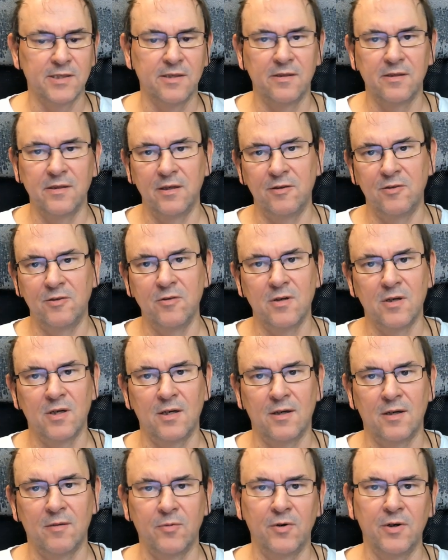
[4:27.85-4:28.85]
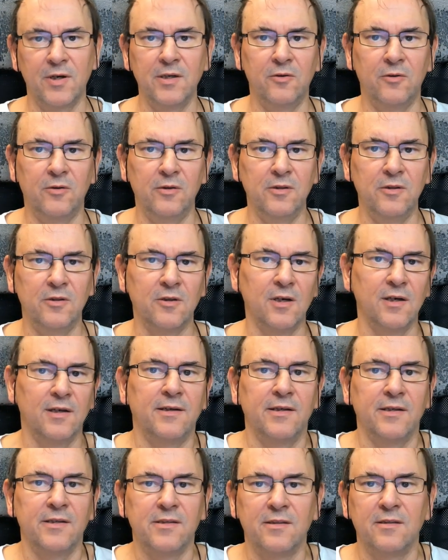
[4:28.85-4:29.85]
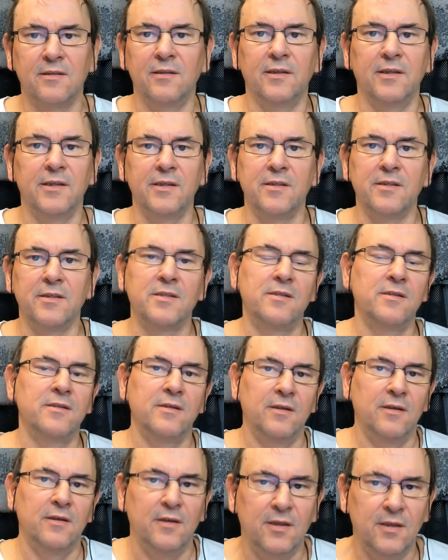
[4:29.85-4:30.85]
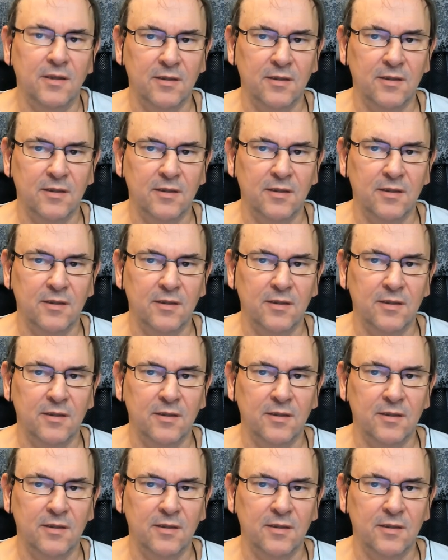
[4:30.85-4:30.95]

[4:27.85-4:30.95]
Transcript: Plus, the thing is, you can't upgrade all your clients to the latest.